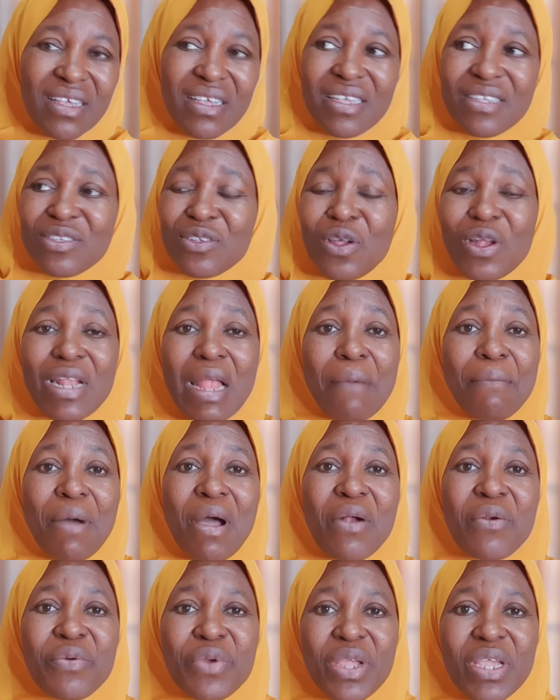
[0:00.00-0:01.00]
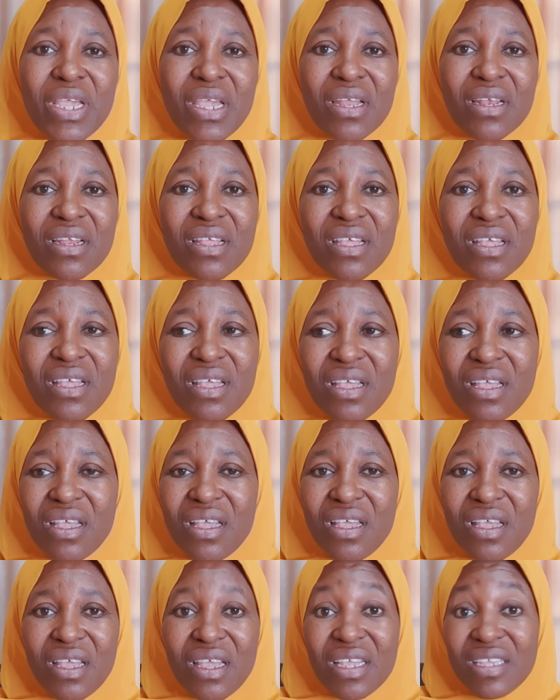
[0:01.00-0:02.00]
It's not about rigging.
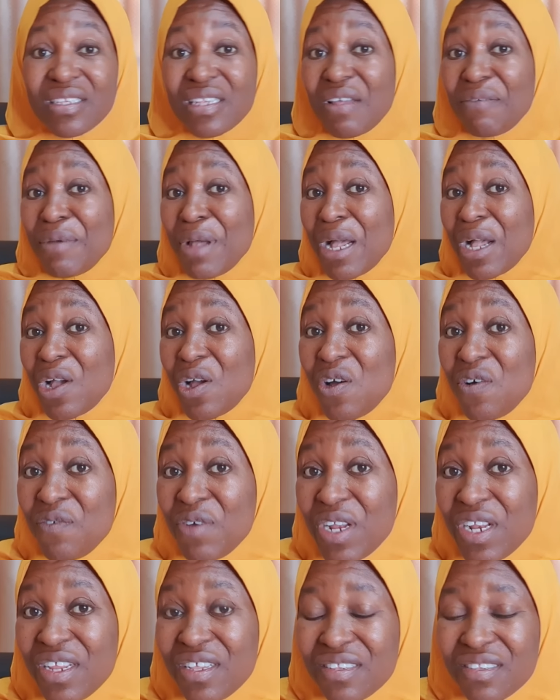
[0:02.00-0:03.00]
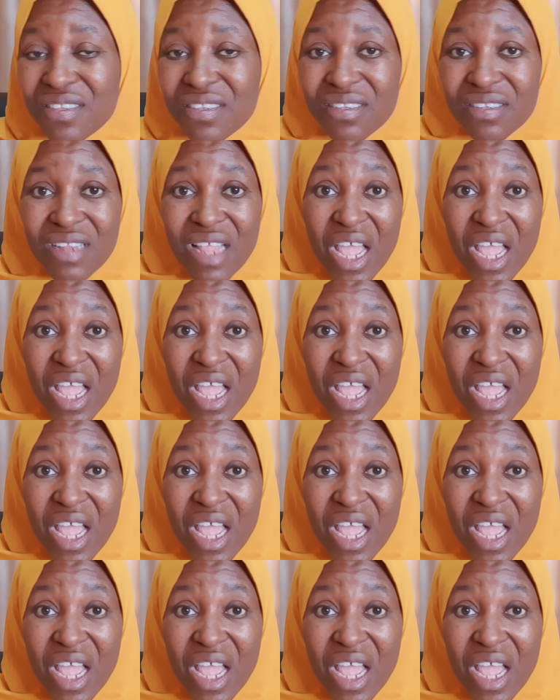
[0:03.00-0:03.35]
It's about governance.